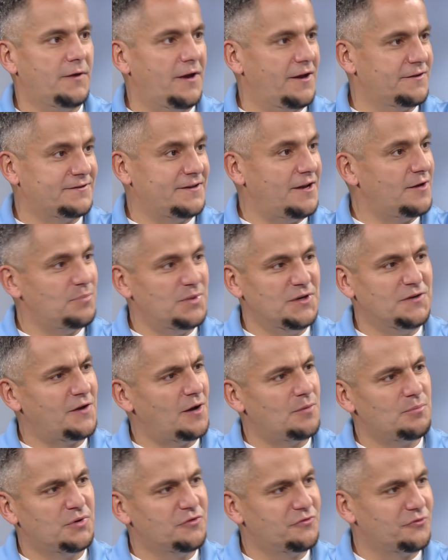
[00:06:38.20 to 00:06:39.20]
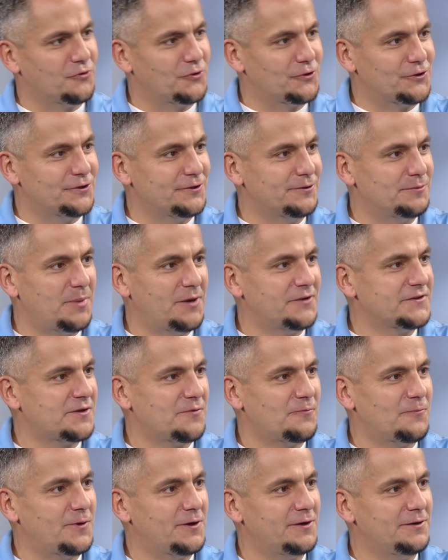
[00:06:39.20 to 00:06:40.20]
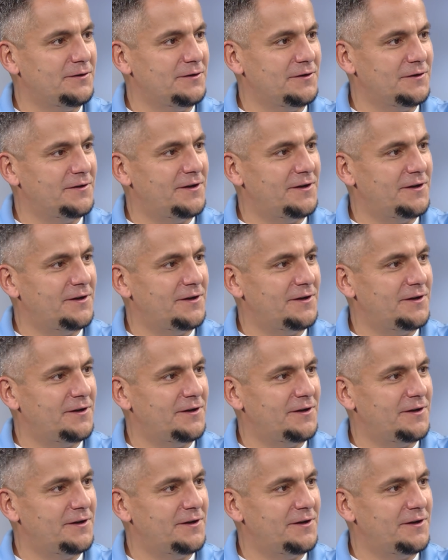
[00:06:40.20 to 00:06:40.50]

Has that been done before by someone in